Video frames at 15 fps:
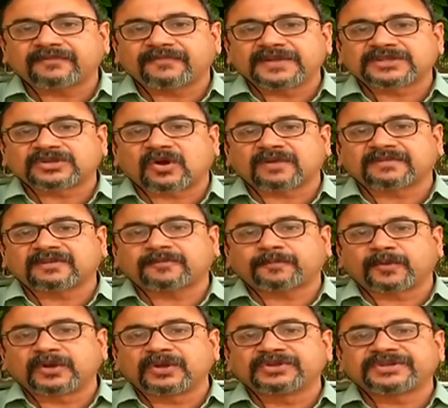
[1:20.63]
which causes
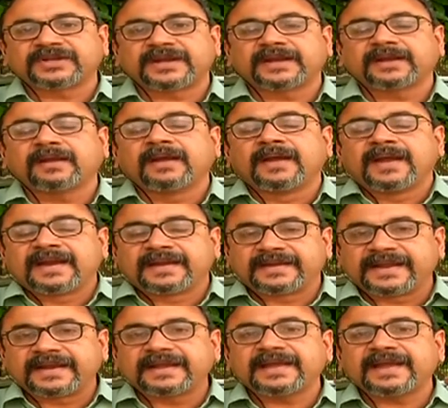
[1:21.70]
pollution in
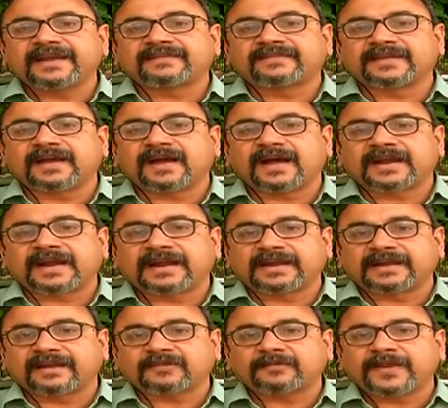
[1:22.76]
Delhi-NCR, and
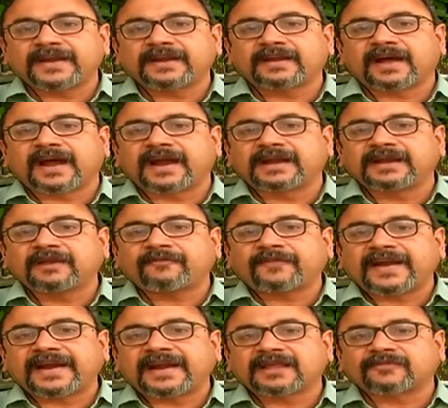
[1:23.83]
it has been
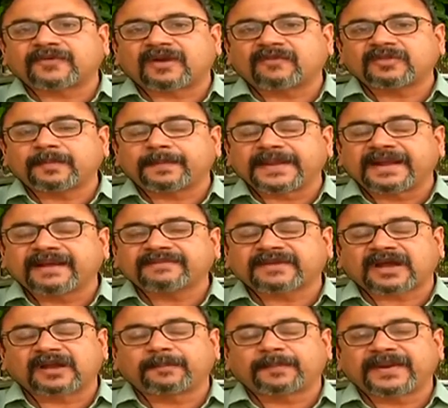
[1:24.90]
identified as one of the biggest
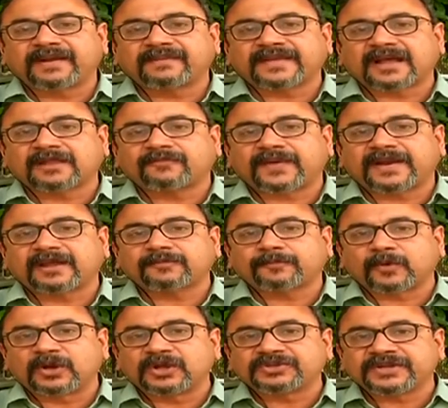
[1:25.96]
culprits as far as
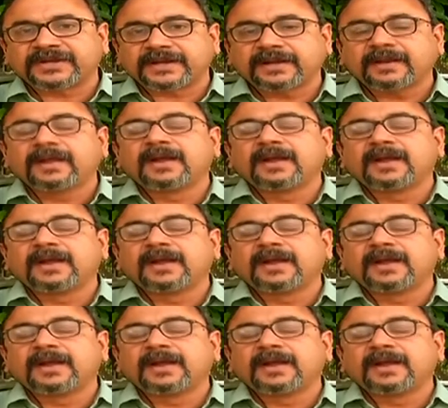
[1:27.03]
pollution in